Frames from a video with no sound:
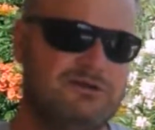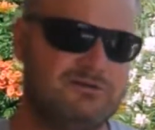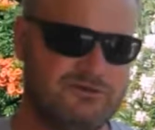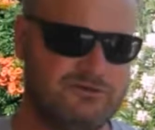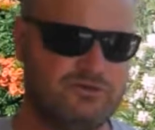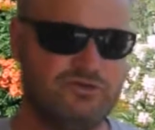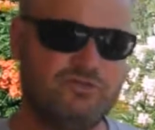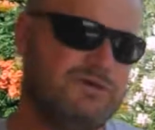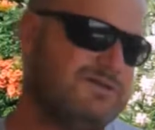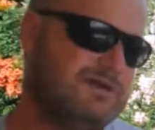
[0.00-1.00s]
So you
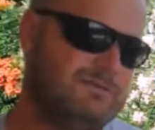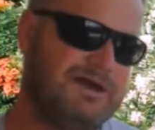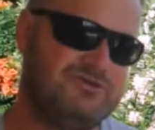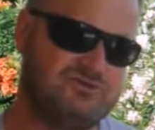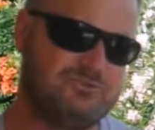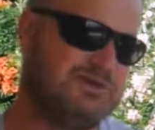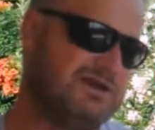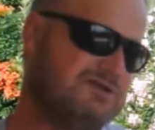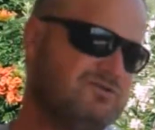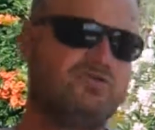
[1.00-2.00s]
want that batch to be
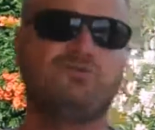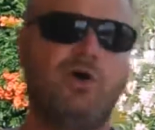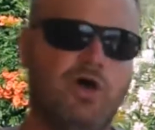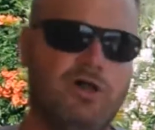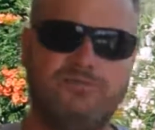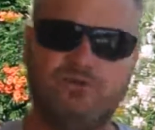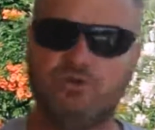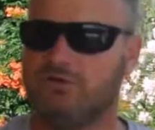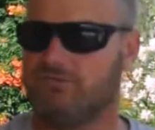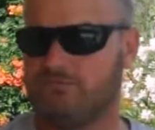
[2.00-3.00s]
kind of small.
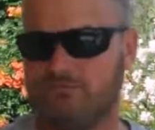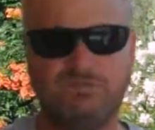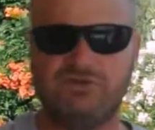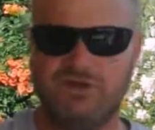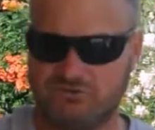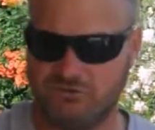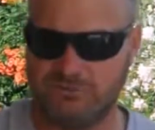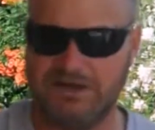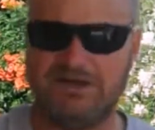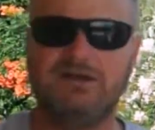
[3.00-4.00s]
So if mistakes are
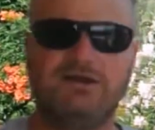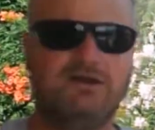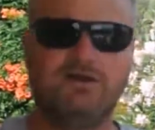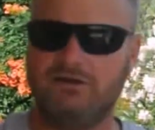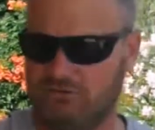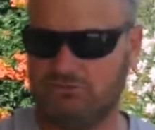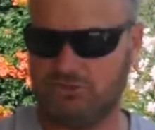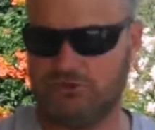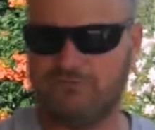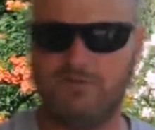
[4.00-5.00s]
made, you
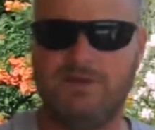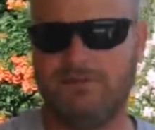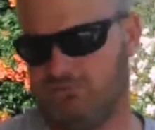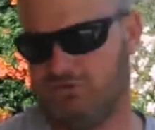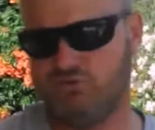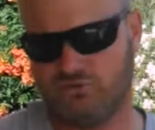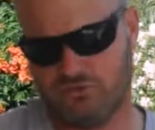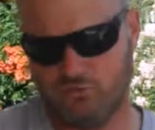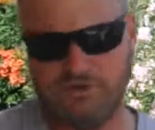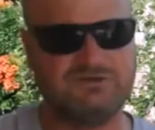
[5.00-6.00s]
learn from them. You
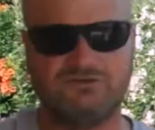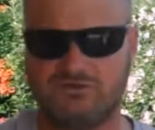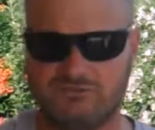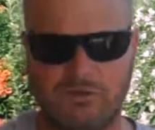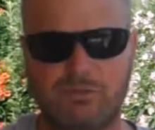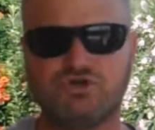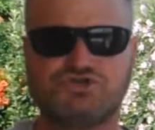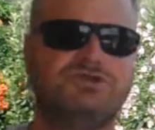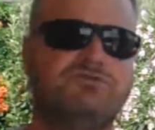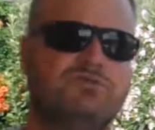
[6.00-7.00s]
throw away just a small
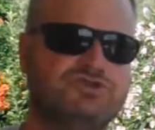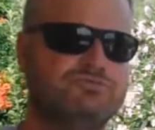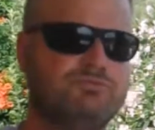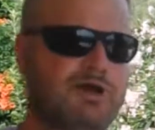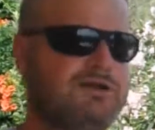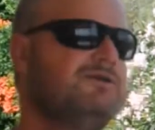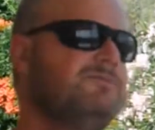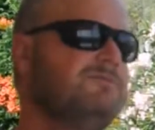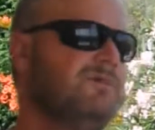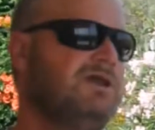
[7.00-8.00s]
portion of what you bought,
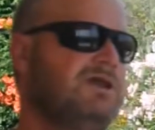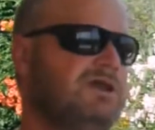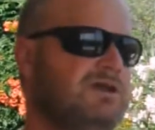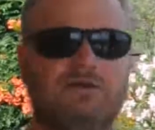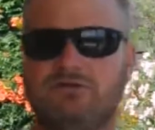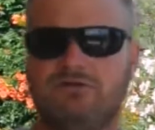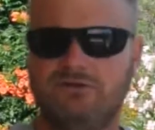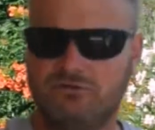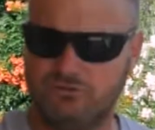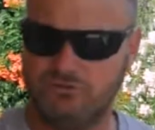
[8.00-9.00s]
and
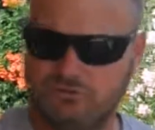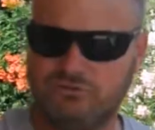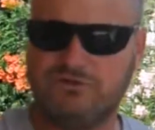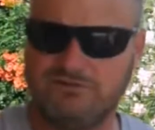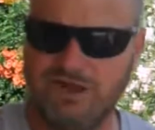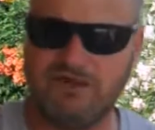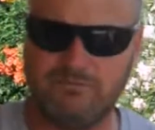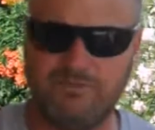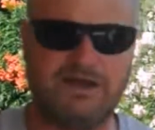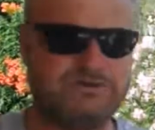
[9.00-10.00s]
you do the second
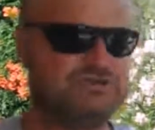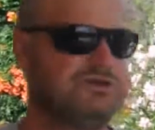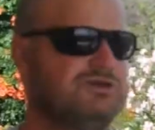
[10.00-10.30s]
batch.